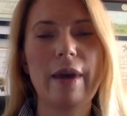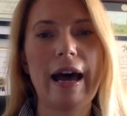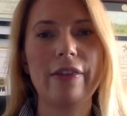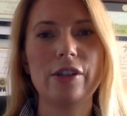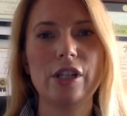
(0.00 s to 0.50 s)

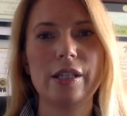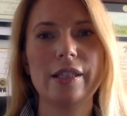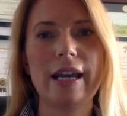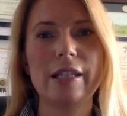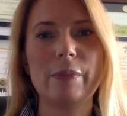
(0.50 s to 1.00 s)
pathogens
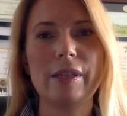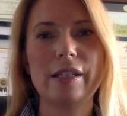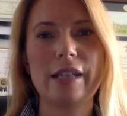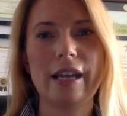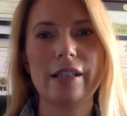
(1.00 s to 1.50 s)
has been
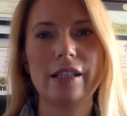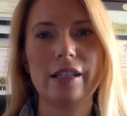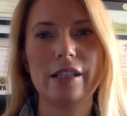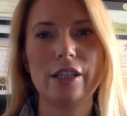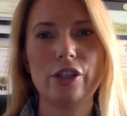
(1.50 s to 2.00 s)
detected in
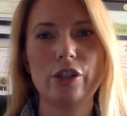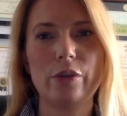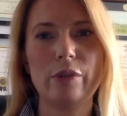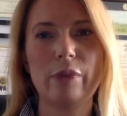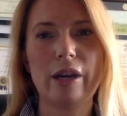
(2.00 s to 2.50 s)
tissue
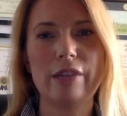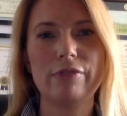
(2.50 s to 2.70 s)
and body